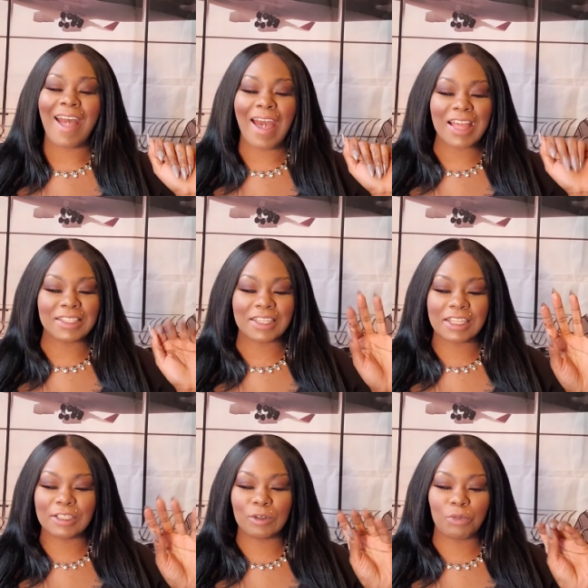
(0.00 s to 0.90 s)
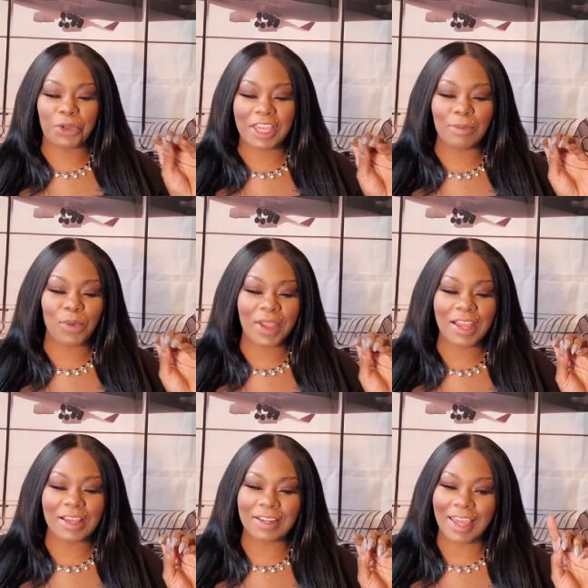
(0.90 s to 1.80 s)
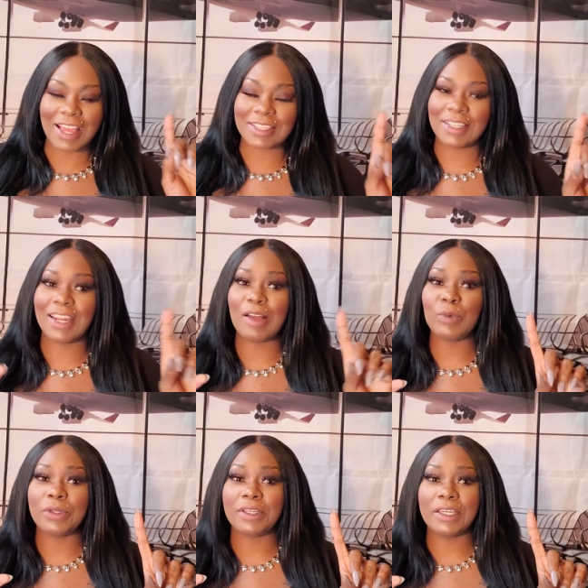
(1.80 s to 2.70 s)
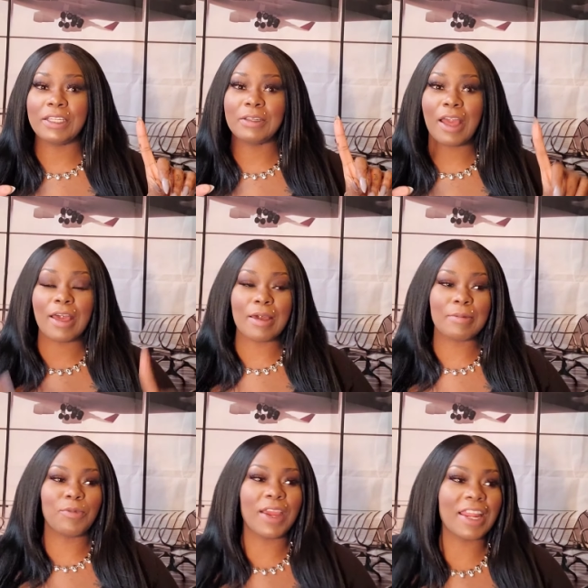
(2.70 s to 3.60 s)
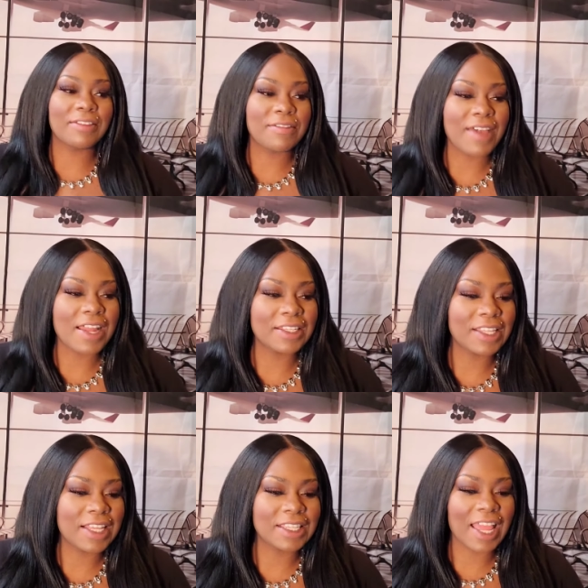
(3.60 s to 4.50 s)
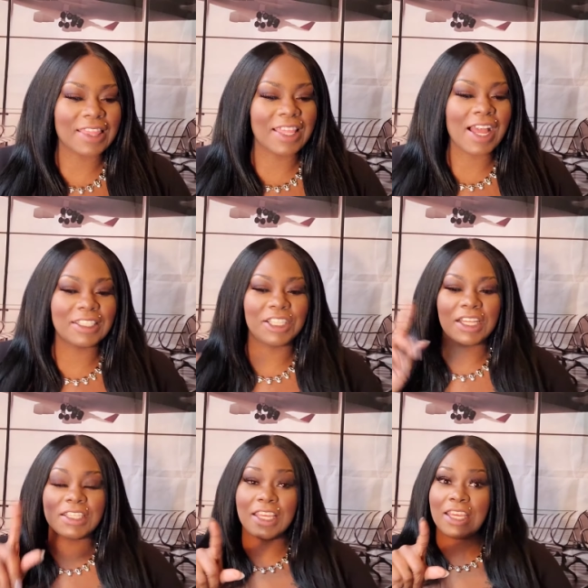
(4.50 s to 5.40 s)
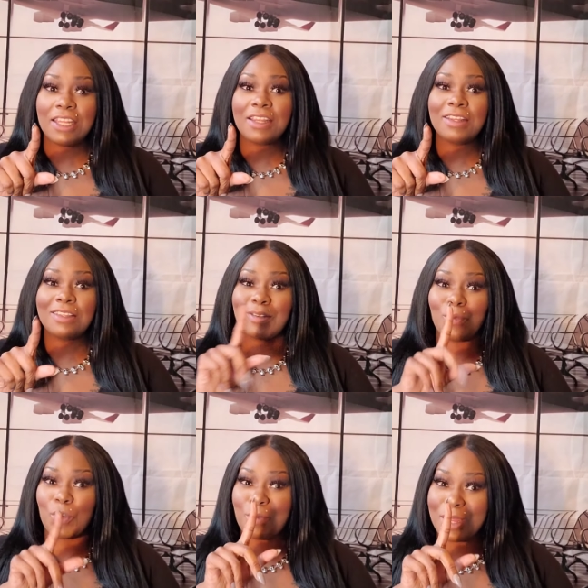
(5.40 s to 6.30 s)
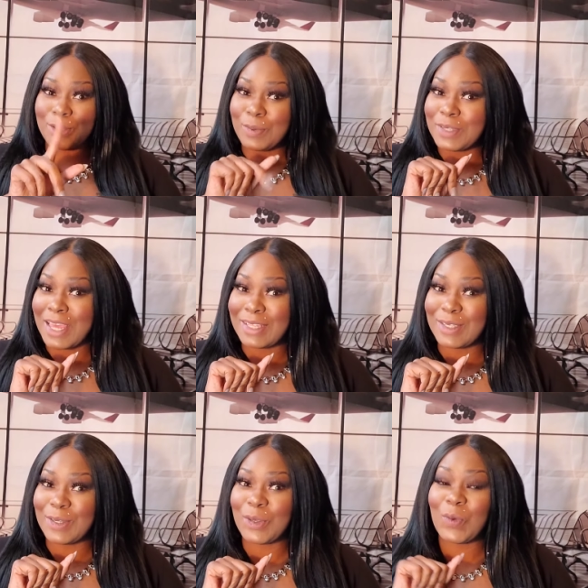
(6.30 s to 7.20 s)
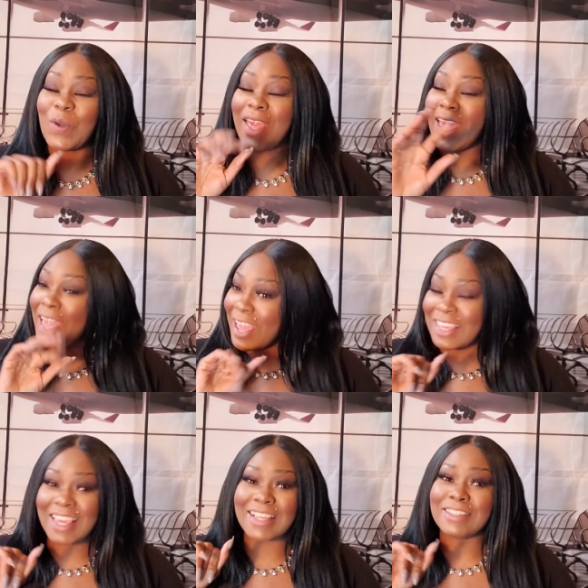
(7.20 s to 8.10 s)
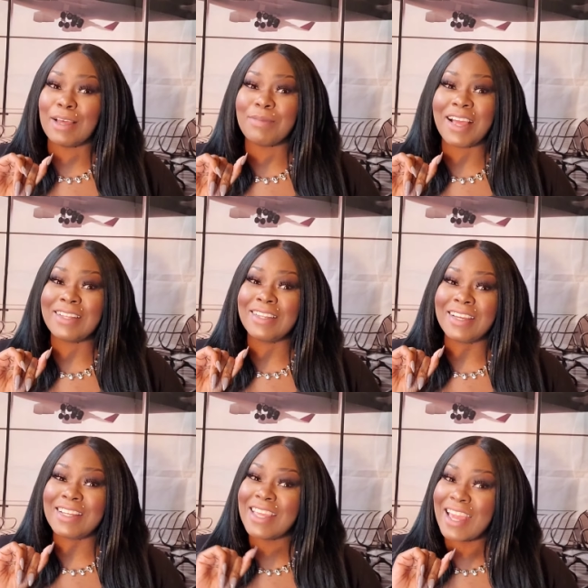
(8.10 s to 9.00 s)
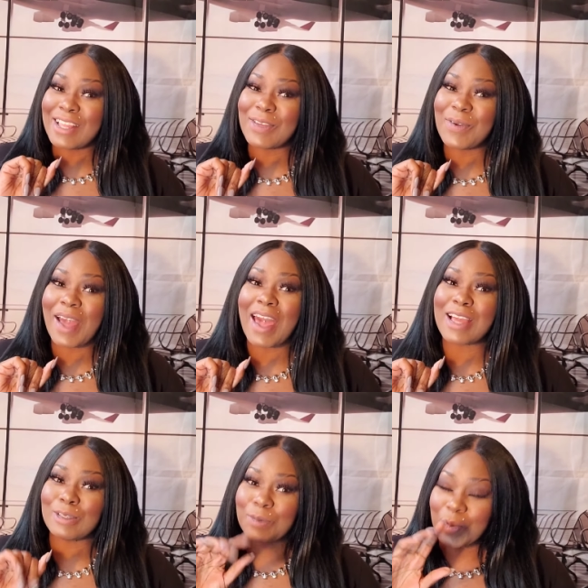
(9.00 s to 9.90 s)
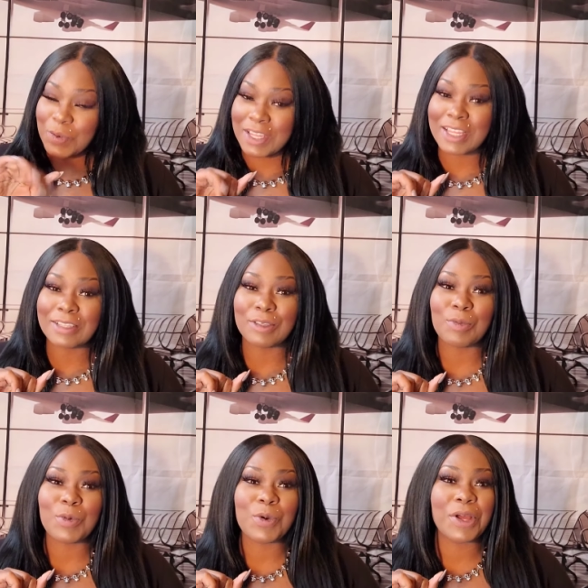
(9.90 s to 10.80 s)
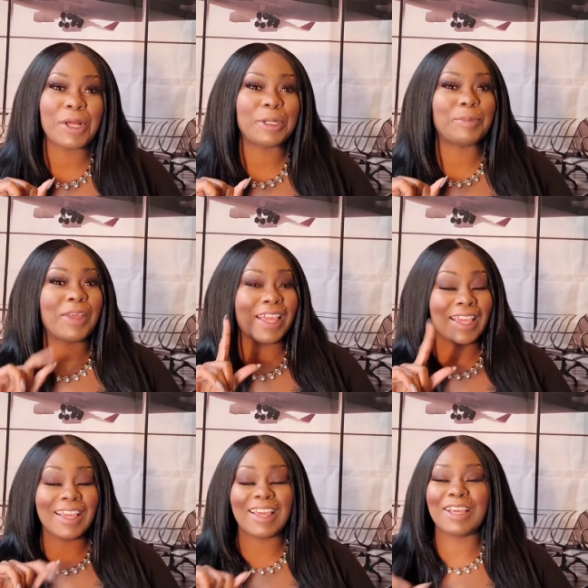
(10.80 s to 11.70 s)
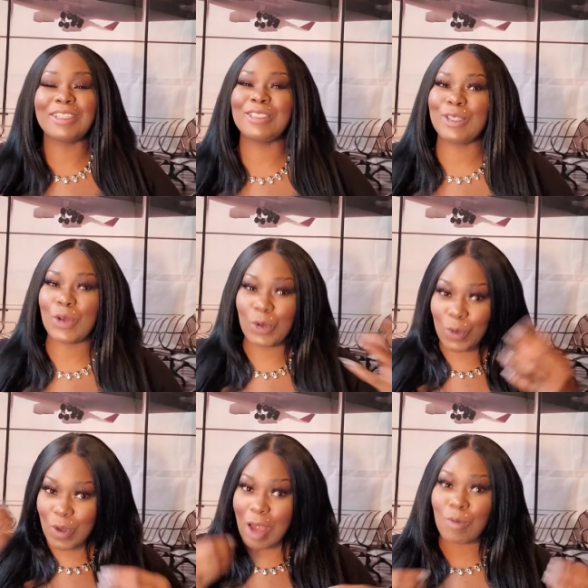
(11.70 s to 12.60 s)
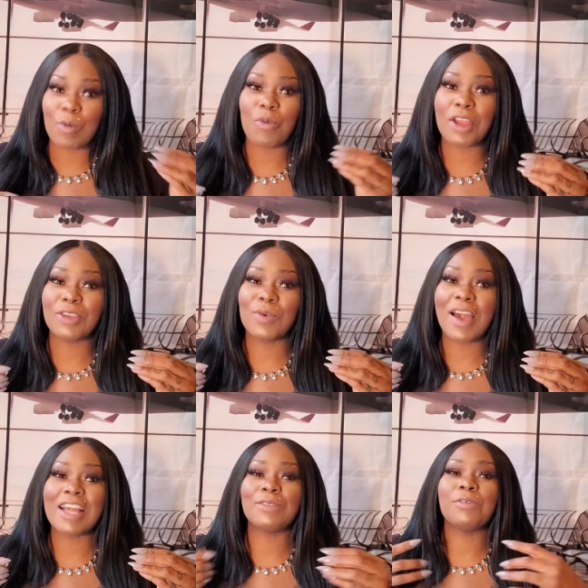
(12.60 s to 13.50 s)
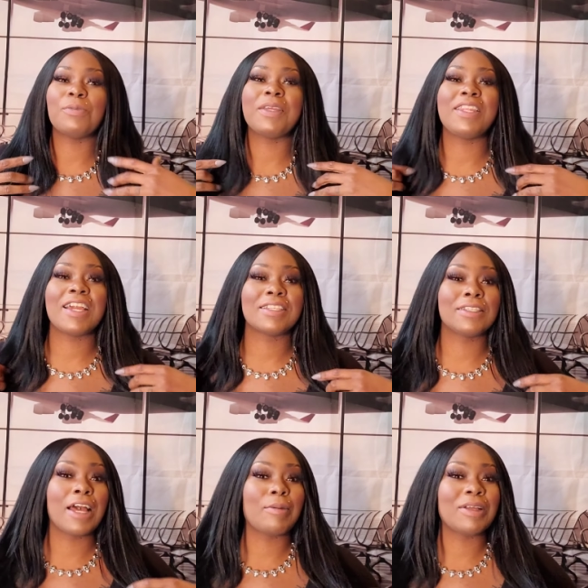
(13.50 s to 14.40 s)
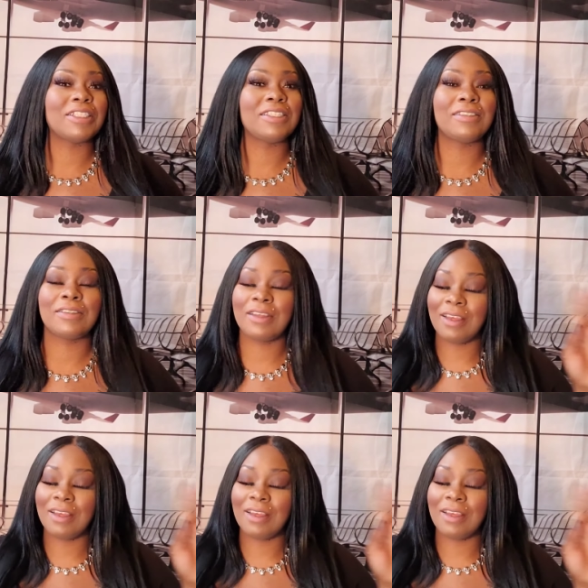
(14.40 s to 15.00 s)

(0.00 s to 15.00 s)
I took a little breaky break, like I said I would, um, right after Valentine's Day. I think I checked in with my new tattoo. And yes, I'm not done yet, you guys. We're going to get some more um, ink. So I will bring you guys with me next time. I just